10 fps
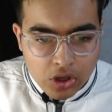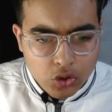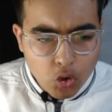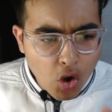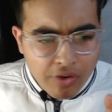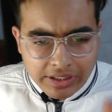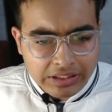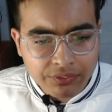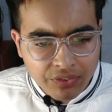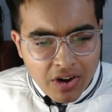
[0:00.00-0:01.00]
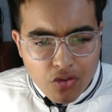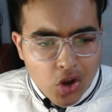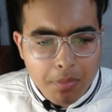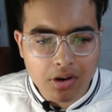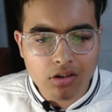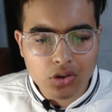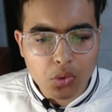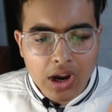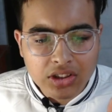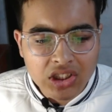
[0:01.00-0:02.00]
You go with d5, normal. You
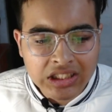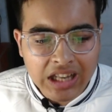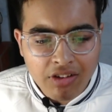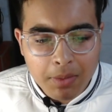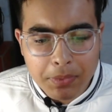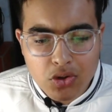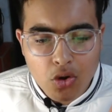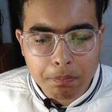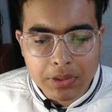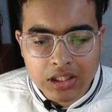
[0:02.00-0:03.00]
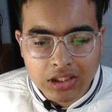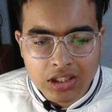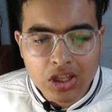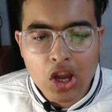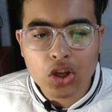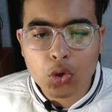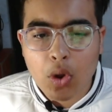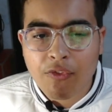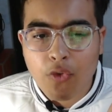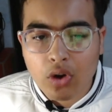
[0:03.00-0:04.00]
are just developing your pieces. You
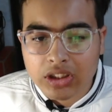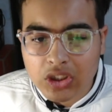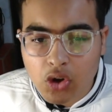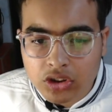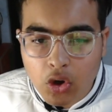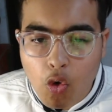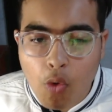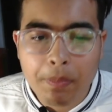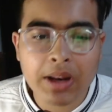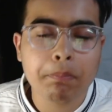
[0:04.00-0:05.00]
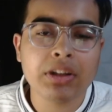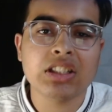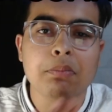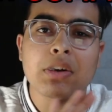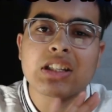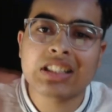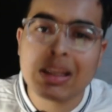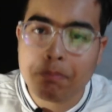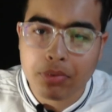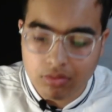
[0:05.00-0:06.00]
are focusing on the opening principle.
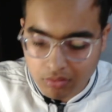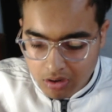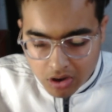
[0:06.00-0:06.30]
Simple.